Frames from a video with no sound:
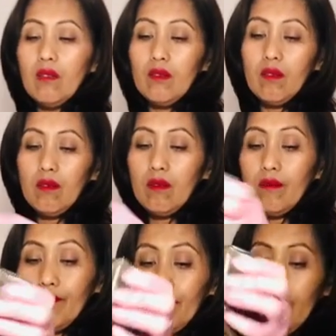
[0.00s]

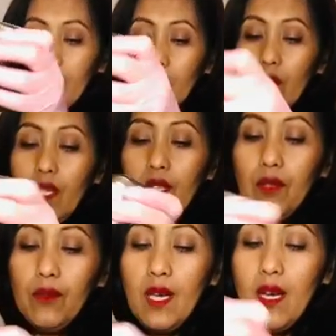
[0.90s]
So we're gonna
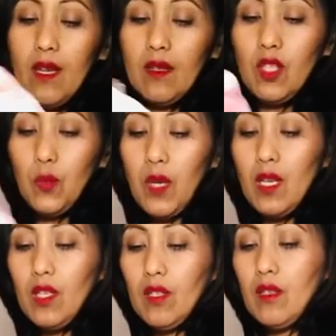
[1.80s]
do that.
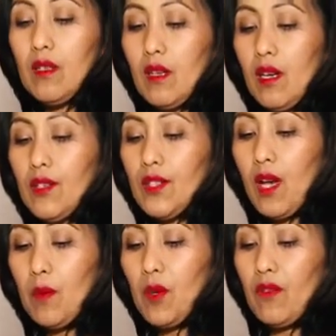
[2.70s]
Sprinkle on
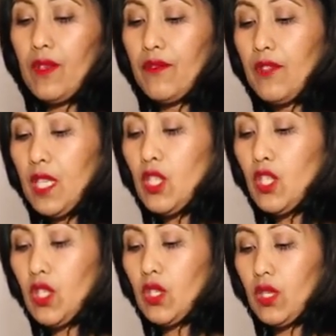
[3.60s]
top of the
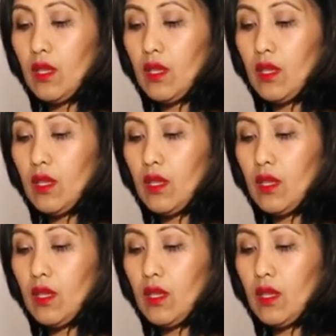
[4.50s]
fish.